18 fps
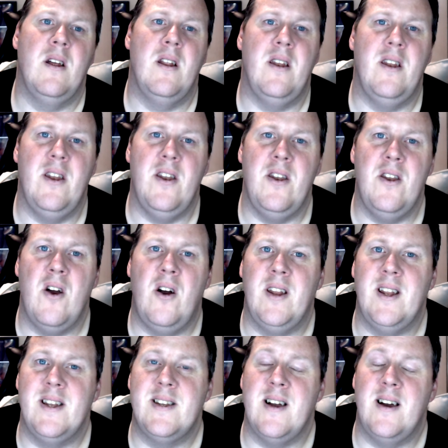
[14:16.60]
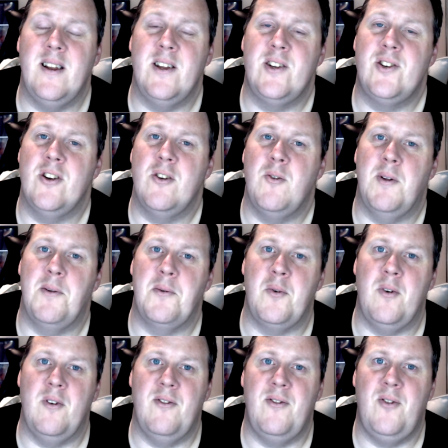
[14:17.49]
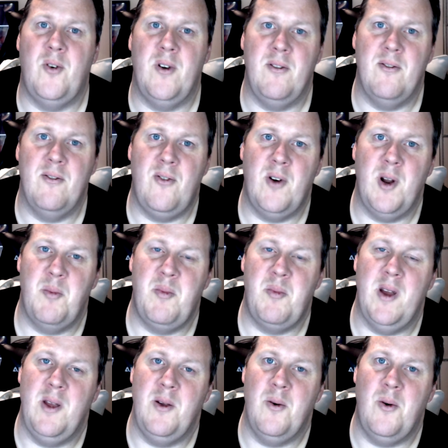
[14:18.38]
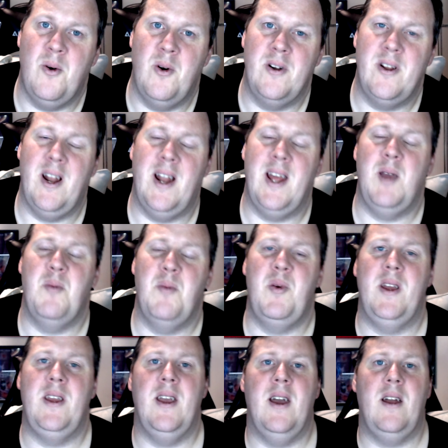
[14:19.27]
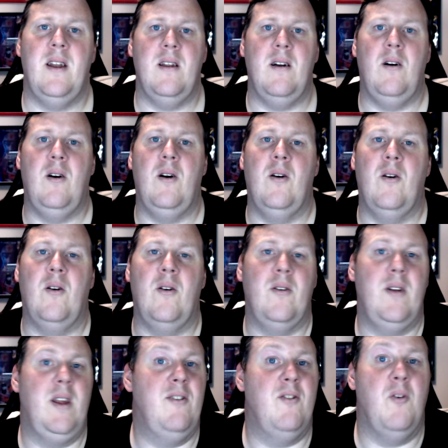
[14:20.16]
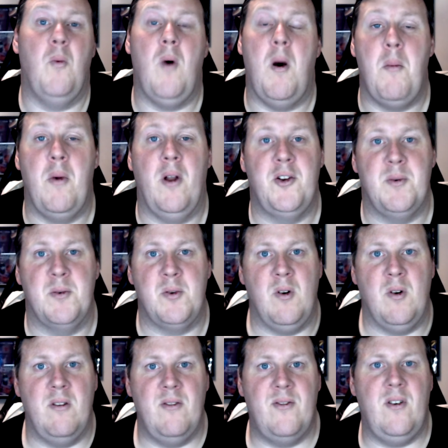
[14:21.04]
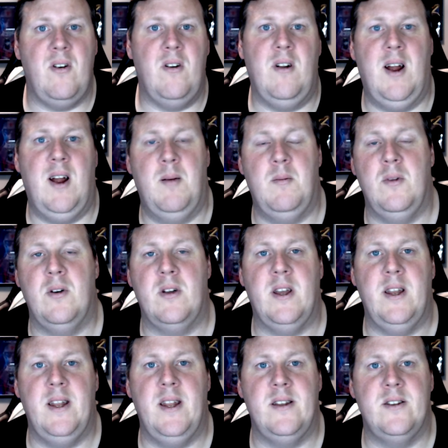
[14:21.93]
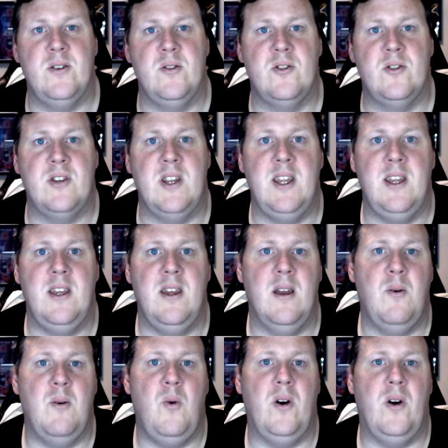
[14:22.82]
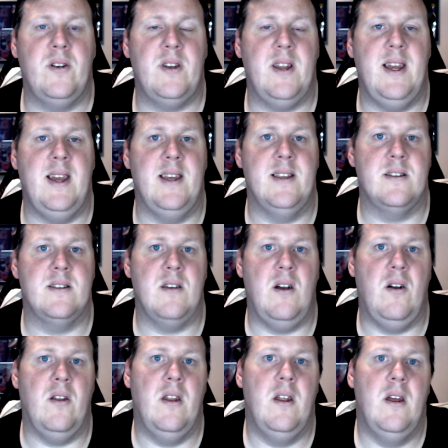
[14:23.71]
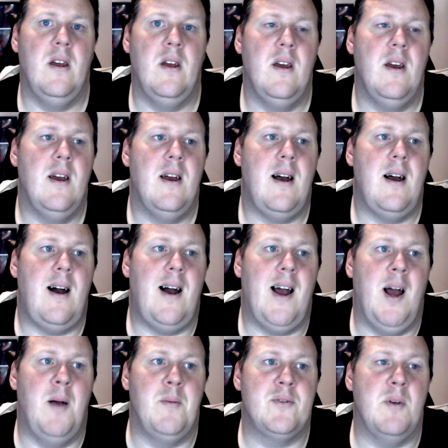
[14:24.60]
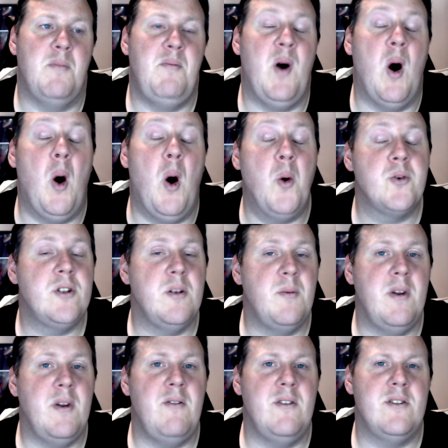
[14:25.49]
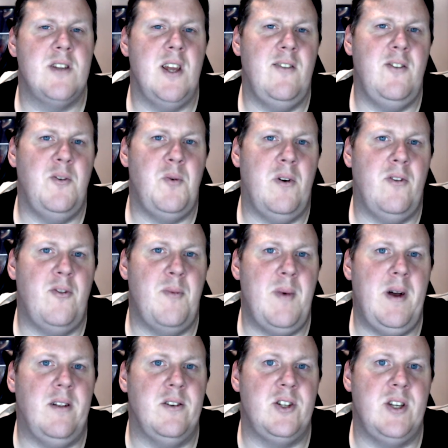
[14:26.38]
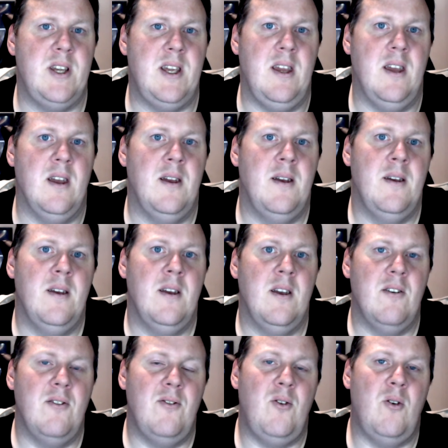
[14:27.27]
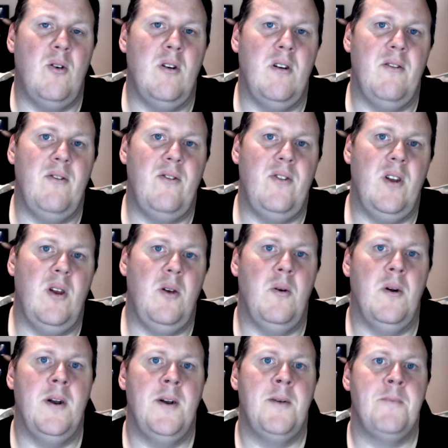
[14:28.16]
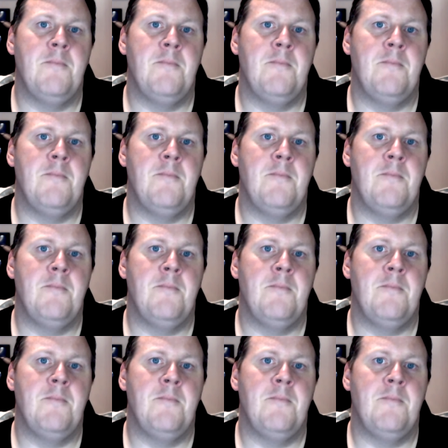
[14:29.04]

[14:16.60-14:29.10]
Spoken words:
Not entirely sure whether I'm going 1440p or 1080p yet, or even what monitor I'm going for. I'm looking in to see what is on. I am supposed to be receiving one from LG for review